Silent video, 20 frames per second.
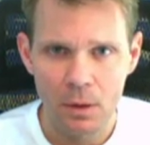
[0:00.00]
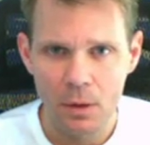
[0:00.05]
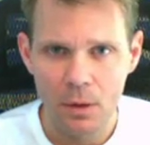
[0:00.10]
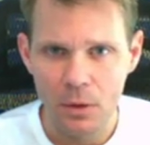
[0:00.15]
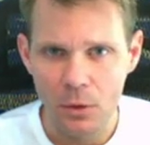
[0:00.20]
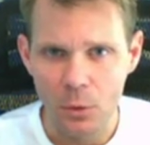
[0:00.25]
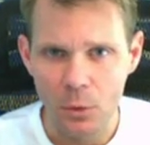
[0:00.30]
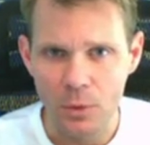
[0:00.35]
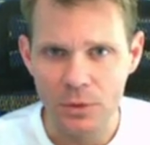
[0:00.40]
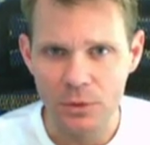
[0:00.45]

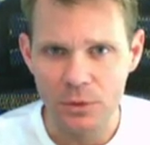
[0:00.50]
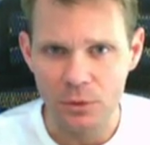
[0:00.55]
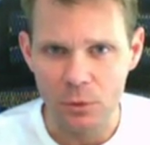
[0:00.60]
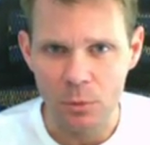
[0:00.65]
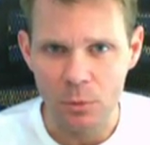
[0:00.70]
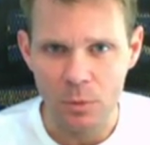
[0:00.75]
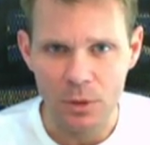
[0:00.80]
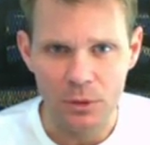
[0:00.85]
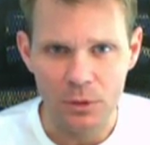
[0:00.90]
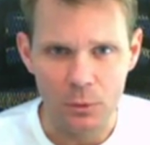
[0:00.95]
You
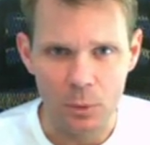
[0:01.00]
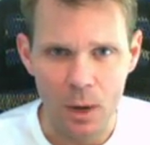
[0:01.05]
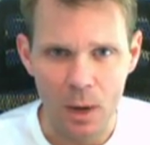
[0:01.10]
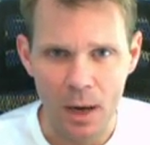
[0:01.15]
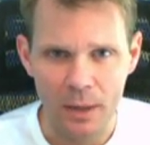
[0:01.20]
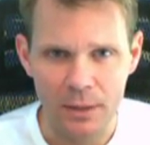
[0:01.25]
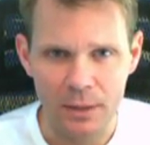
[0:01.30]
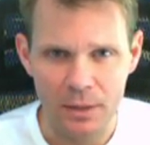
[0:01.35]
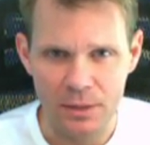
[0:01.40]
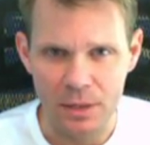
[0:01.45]
assume that the
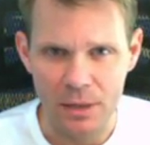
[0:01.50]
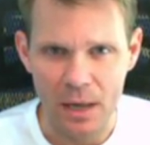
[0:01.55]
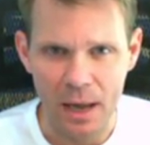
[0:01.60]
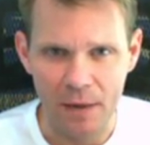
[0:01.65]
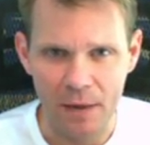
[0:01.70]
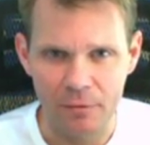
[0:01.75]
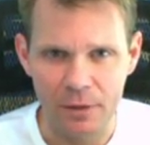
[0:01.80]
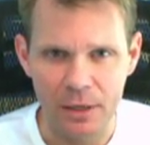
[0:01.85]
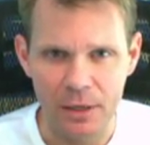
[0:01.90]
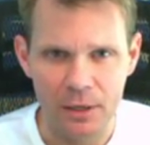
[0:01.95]
rock doesn't
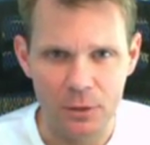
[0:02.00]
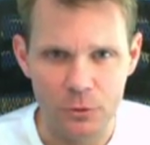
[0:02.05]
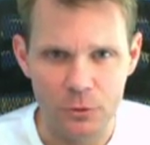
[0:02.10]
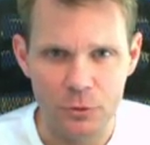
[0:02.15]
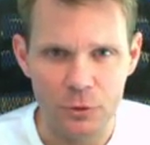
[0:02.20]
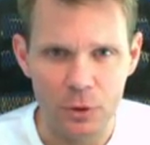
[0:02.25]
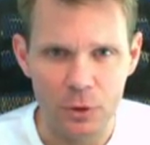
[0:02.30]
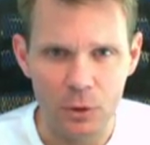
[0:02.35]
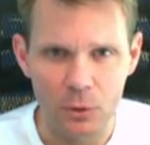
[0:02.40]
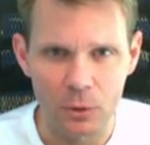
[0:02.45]
have any
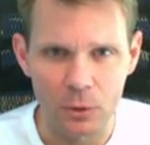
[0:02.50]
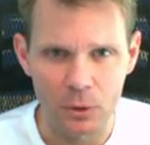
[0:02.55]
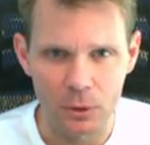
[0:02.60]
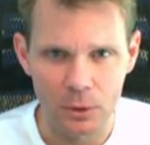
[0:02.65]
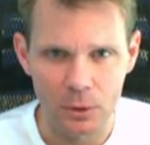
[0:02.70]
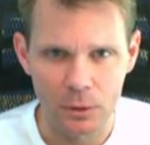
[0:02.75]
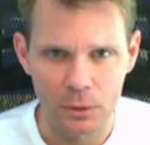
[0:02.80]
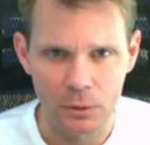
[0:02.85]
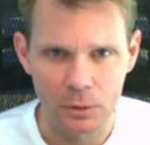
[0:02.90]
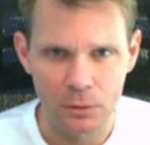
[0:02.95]
control
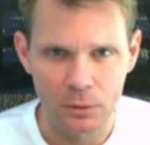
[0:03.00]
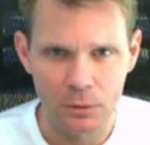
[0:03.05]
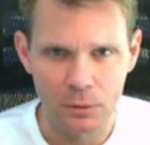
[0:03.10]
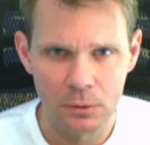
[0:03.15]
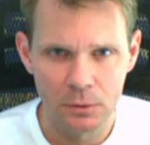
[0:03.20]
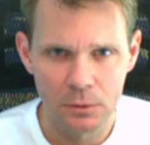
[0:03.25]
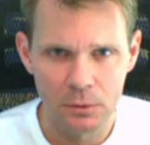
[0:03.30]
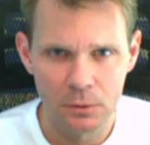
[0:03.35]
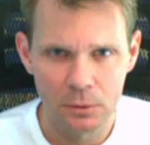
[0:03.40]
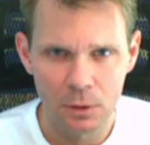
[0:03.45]

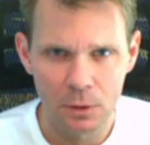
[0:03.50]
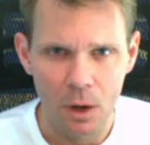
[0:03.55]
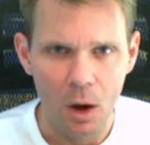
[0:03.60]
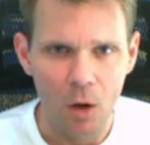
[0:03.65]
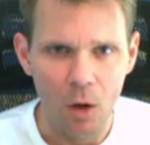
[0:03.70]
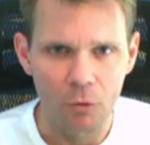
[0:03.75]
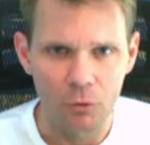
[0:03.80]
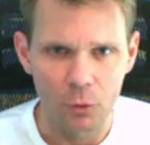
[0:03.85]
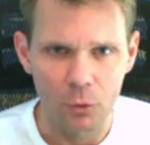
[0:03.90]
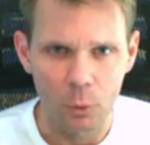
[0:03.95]

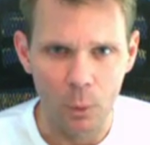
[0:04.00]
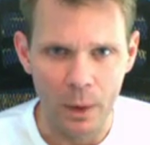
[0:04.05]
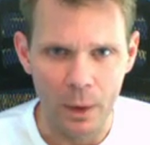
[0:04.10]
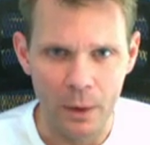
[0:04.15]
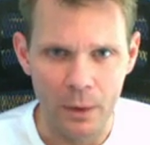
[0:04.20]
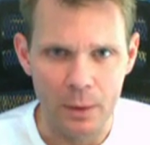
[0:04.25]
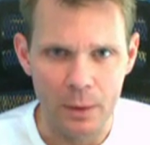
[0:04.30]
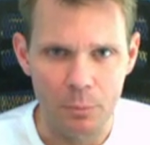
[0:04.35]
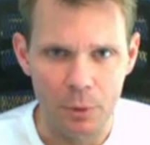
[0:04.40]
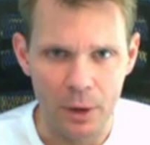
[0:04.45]
over
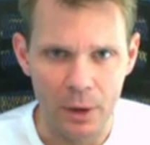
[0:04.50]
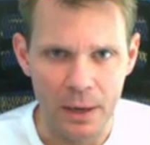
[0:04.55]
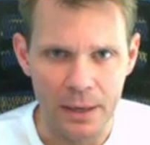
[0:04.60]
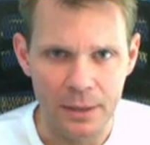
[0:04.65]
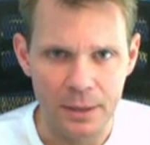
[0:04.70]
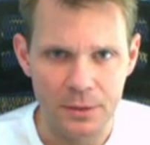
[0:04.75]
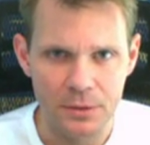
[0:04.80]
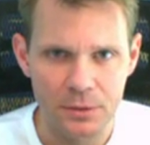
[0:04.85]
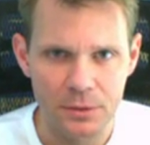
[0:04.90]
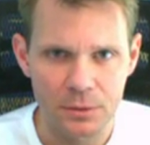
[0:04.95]
where it
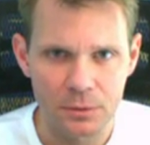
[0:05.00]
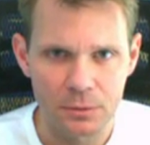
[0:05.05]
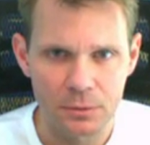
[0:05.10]
breaks.